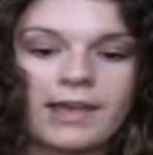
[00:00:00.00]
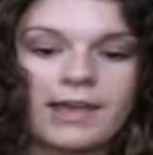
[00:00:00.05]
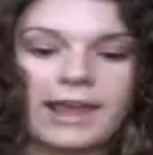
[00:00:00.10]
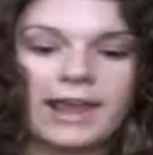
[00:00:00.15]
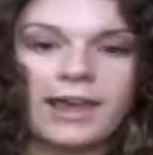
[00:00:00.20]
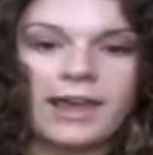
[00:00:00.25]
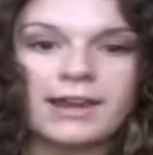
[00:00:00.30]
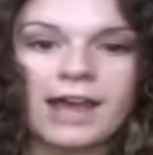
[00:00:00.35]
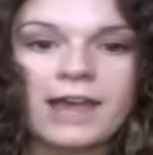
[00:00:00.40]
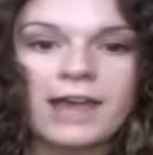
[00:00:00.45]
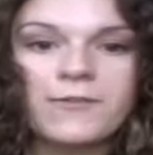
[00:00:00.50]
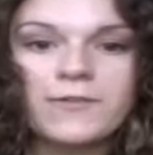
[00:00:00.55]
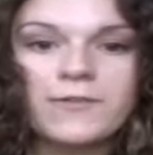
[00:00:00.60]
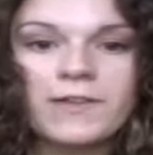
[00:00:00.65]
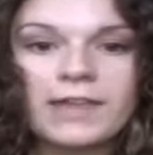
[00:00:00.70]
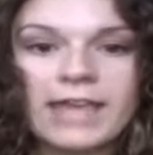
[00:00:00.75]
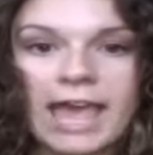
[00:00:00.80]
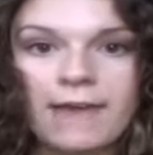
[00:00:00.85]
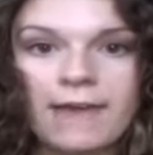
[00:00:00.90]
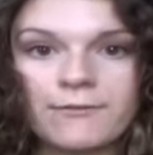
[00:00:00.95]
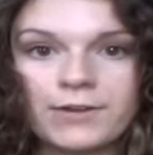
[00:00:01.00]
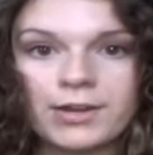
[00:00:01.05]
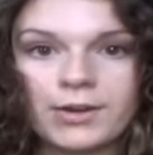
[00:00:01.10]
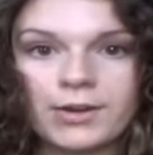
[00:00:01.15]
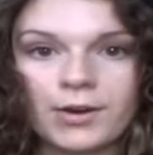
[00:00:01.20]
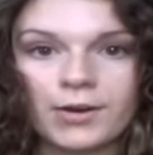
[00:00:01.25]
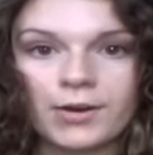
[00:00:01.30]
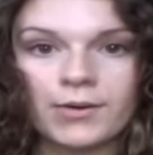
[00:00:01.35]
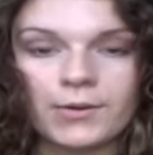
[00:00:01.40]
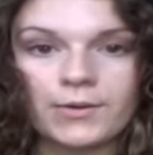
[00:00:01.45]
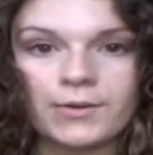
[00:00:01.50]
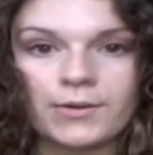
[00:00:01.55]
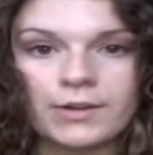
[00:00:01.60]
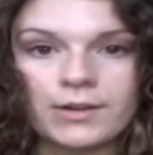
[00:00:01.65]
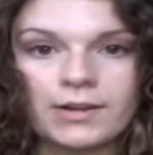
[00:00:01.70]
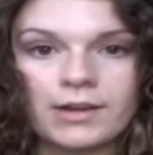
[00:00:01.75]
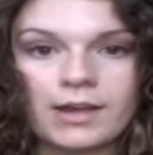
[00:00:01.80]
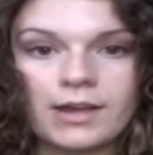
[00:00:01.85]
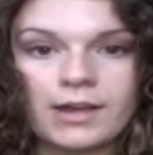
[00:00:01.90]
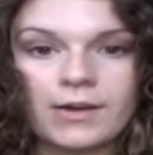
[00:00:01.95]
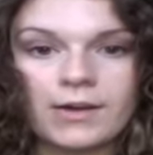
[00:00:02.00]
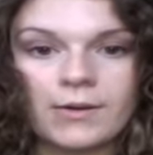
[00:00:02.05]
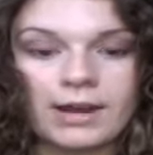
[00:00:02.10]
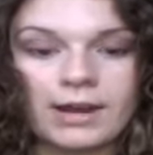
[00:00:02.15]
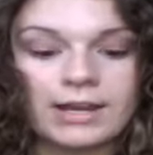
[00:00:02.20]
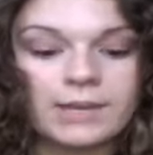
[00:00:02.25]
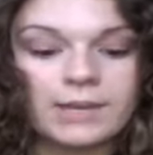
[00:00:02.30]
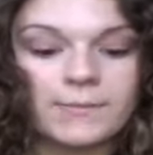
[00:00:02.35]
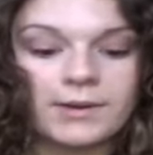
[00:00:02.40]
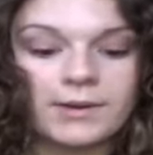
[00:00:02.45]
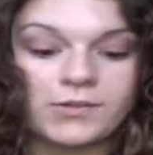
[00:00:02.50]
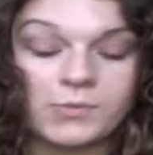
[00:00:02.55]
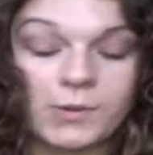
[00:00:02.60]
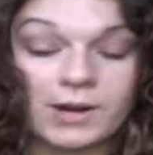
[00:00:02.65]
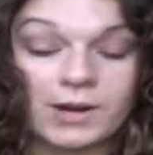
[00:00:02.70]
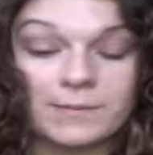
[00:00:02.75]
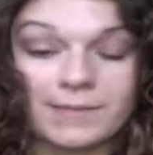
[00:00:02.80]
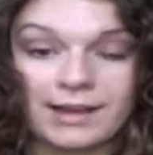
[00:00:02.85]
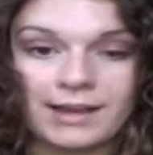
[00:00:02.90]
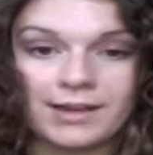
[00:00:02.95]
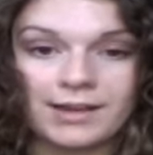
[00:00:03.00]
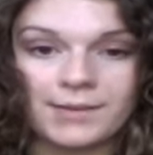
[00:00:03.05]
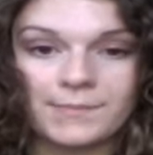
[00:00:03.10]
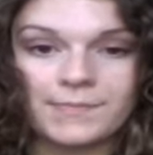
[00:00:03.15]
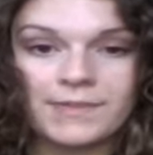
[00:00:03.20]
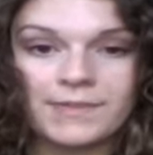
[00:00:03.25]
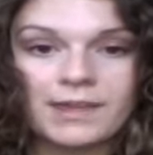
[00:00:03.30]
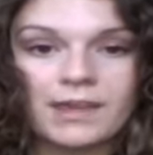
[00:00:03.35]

And I feel like every girl or anybody who's wearing makeup